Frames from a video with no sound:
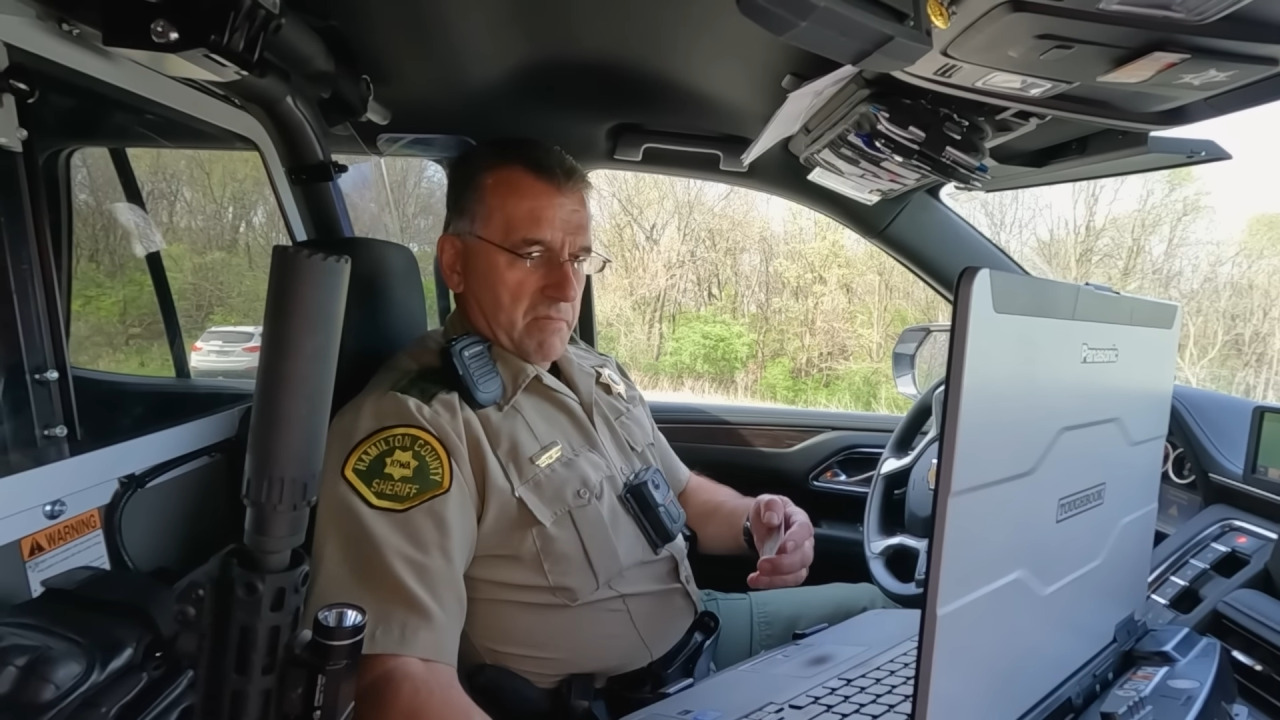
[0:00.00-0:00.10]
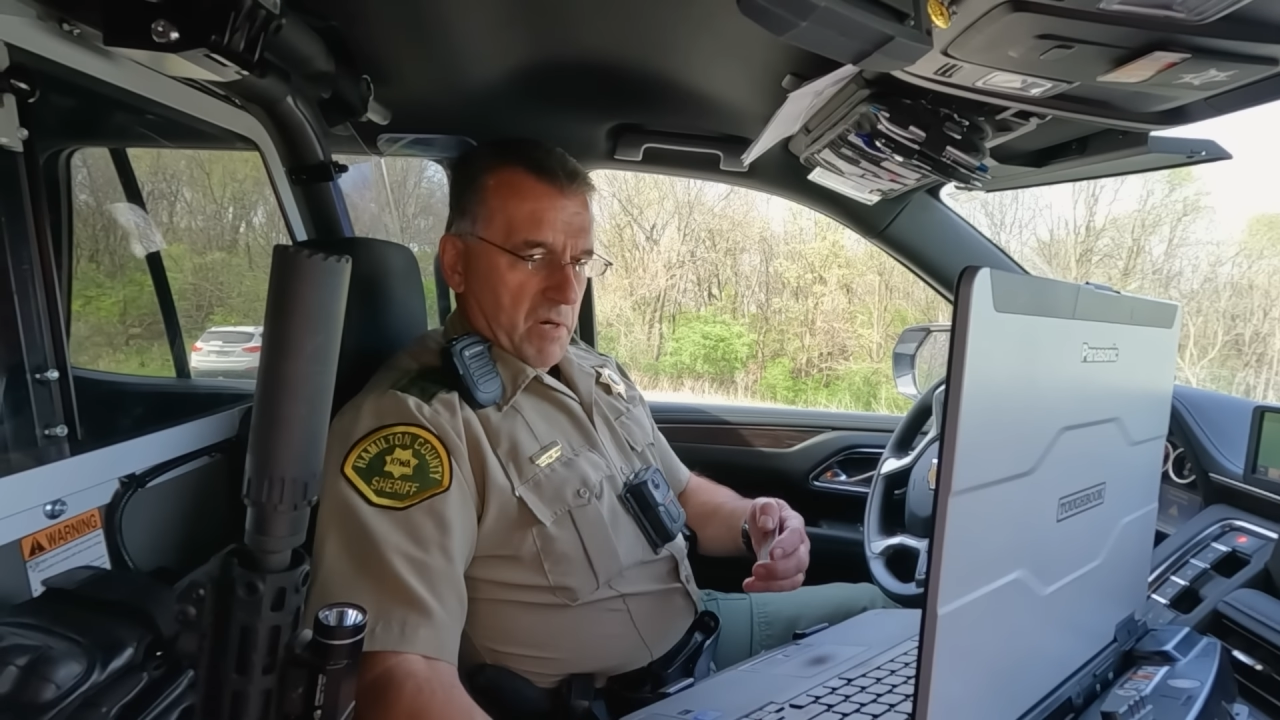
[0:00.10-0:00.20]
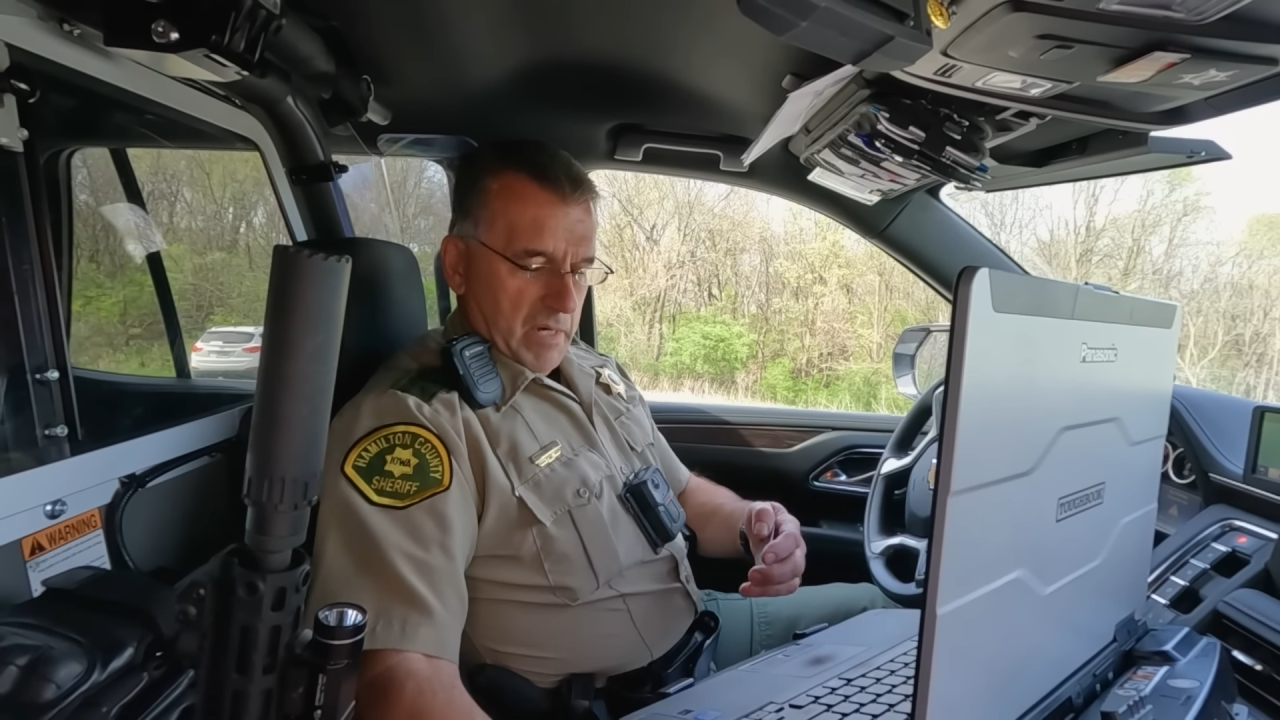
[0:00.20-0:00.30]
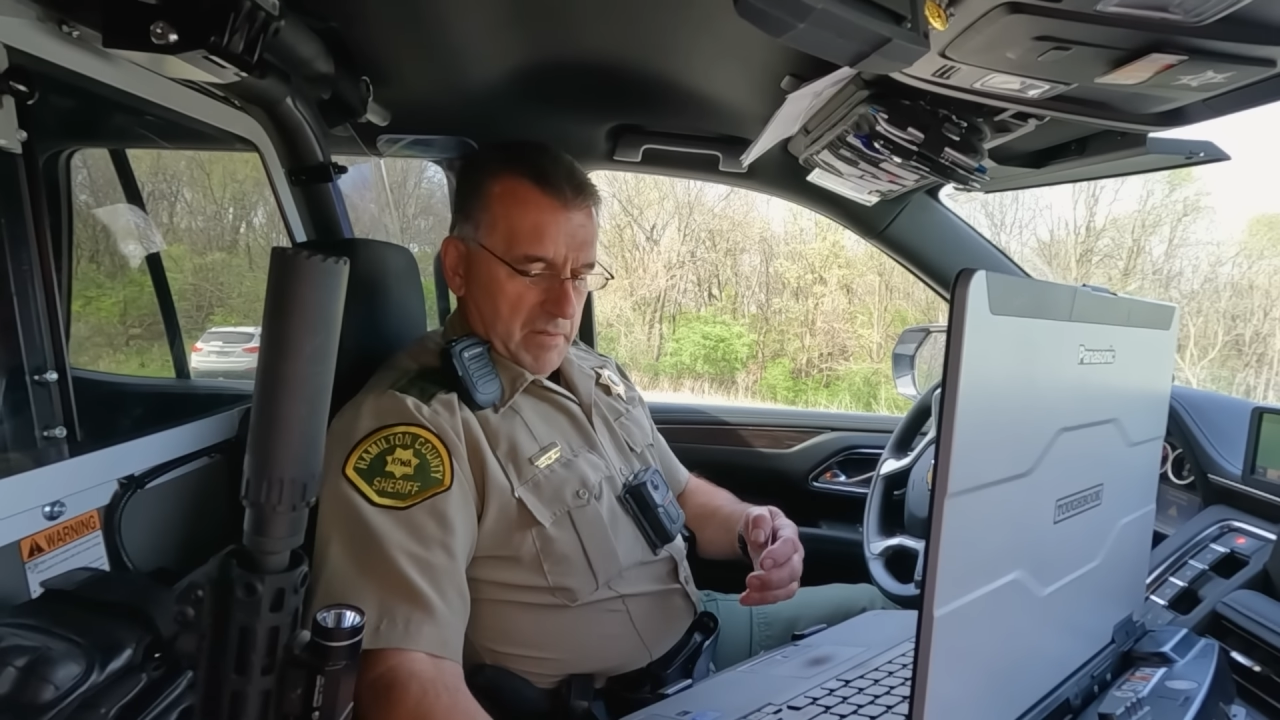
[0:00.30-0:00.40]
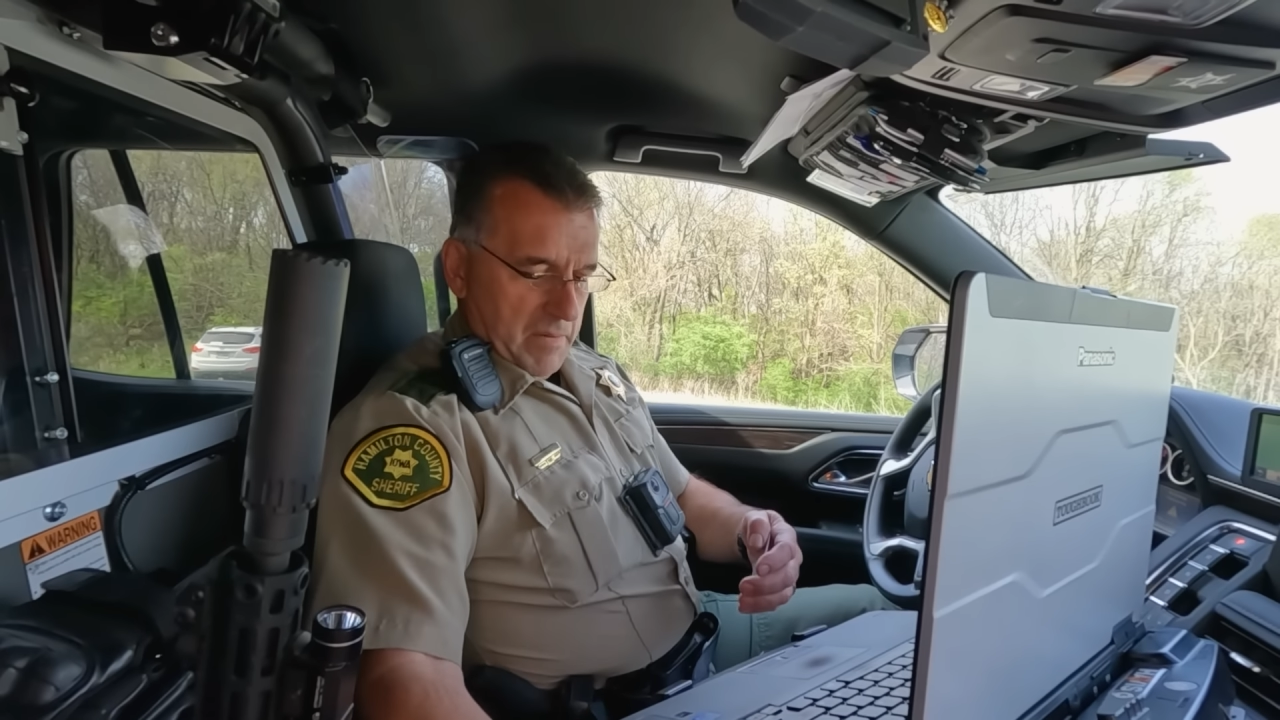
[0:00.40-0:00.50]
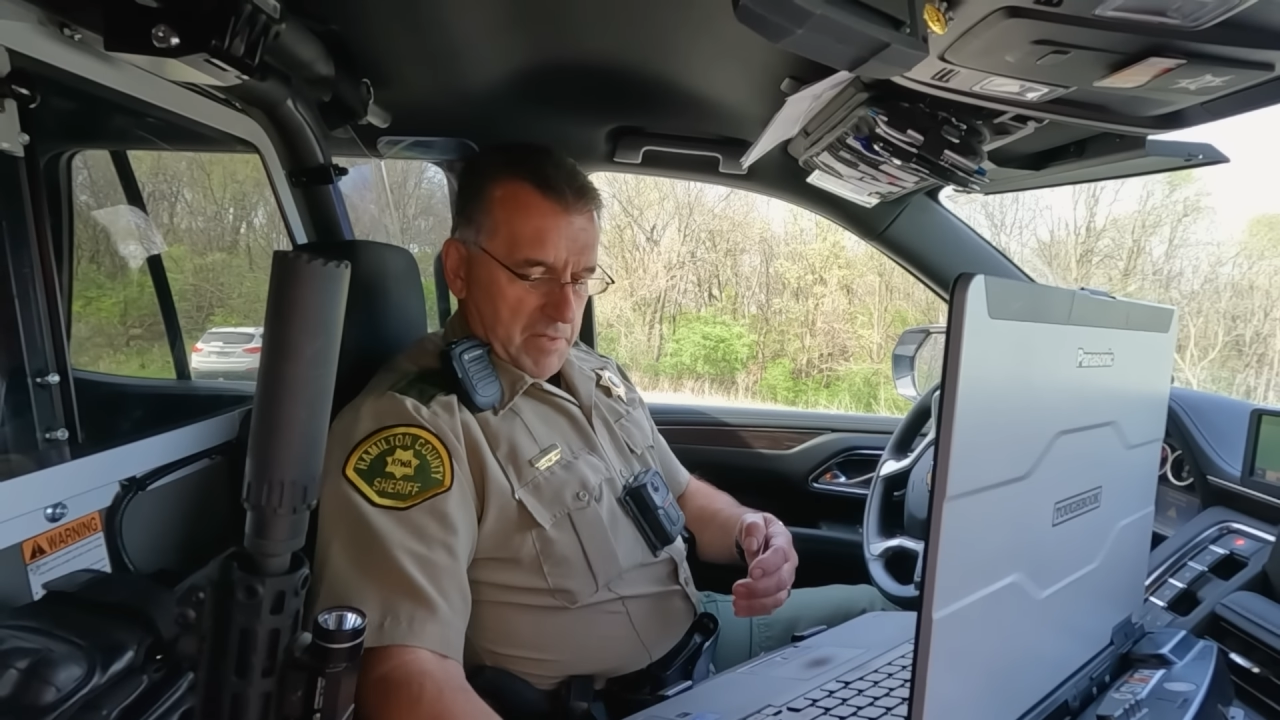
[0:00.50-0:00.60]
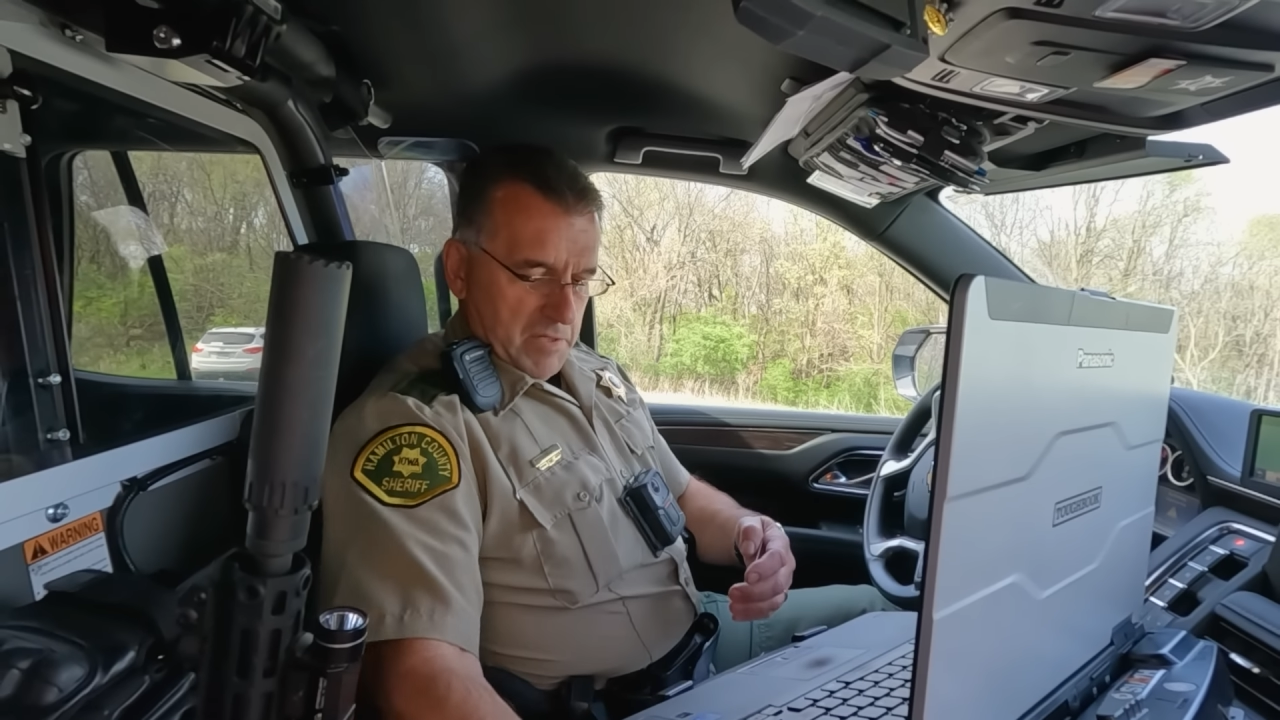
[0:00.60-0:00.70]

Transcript: I mean,